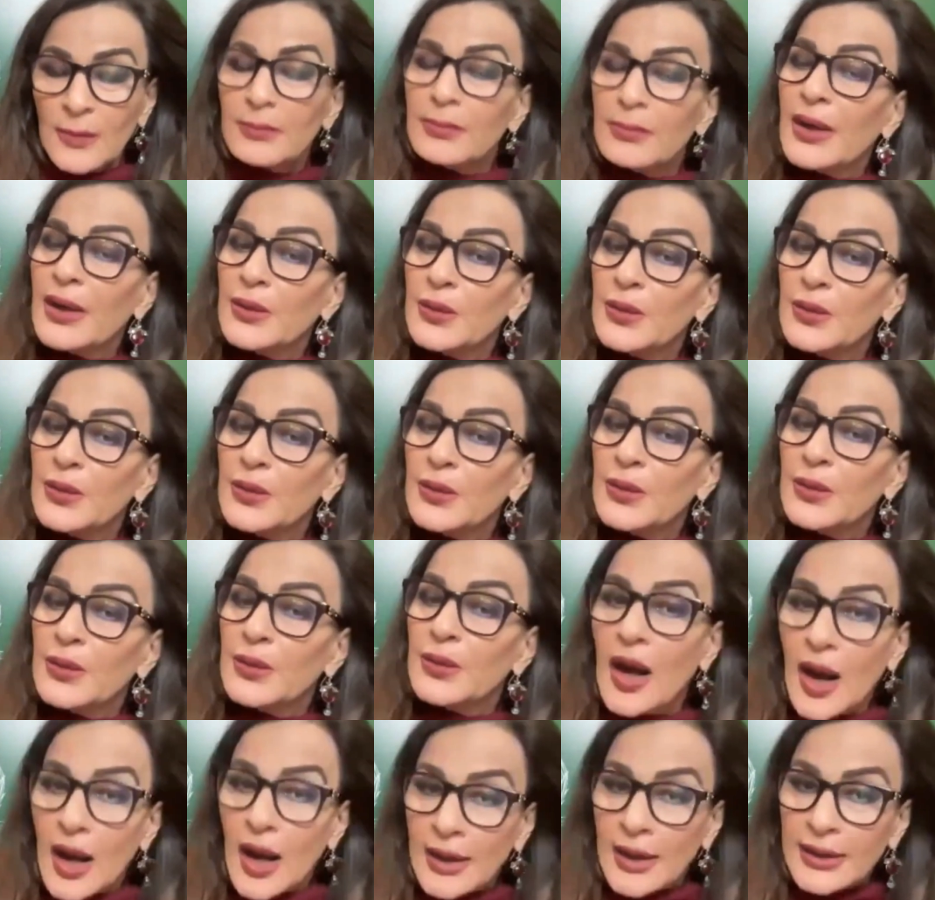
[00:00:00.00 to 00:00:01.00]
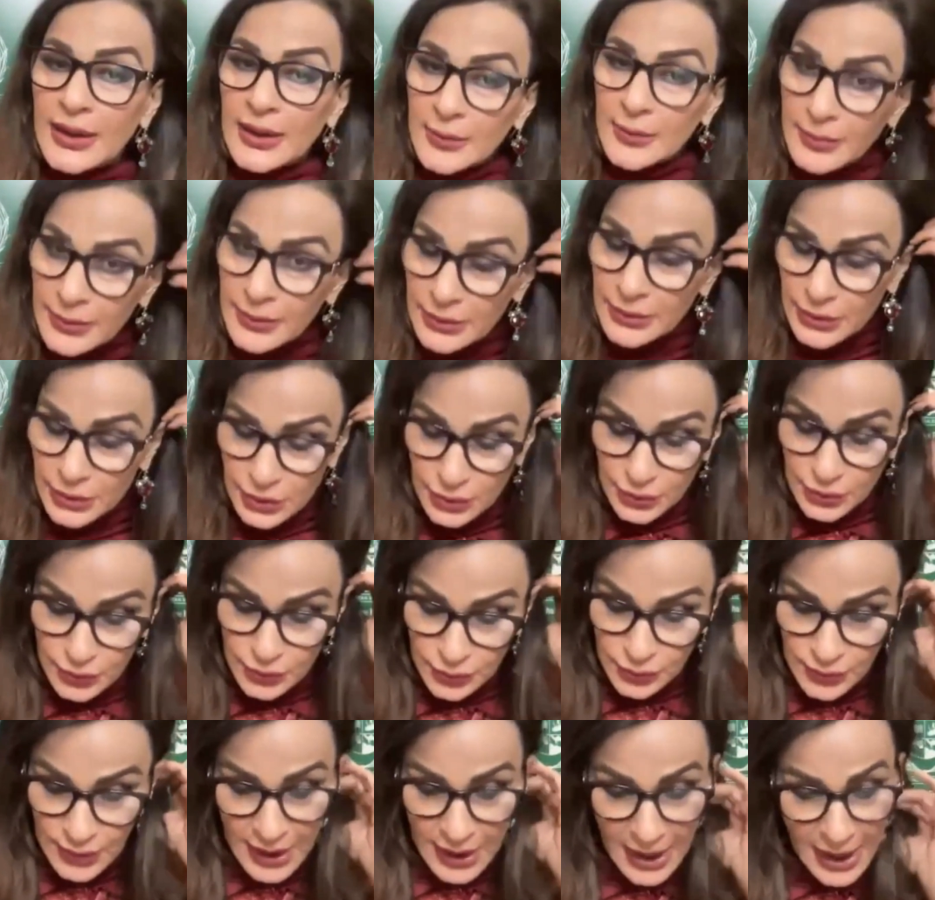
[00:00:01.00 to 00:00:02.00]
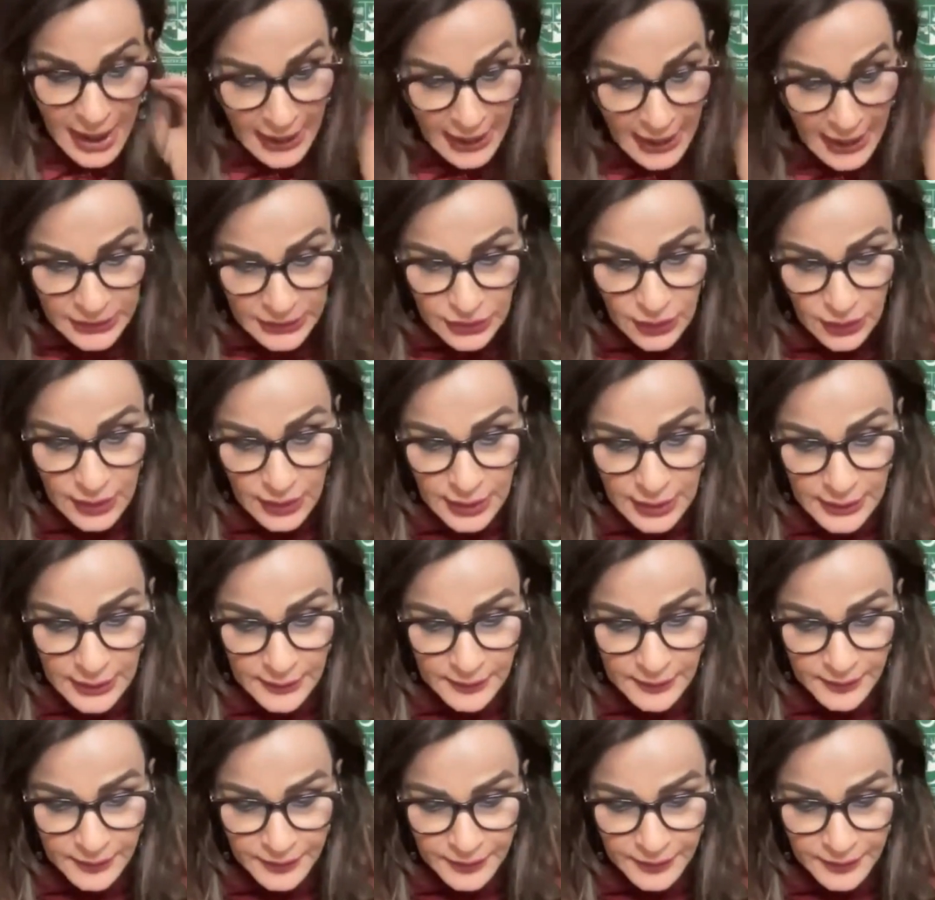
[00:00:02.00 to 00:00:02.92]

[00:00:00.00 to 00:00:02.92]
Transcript: but we are unable to act on it.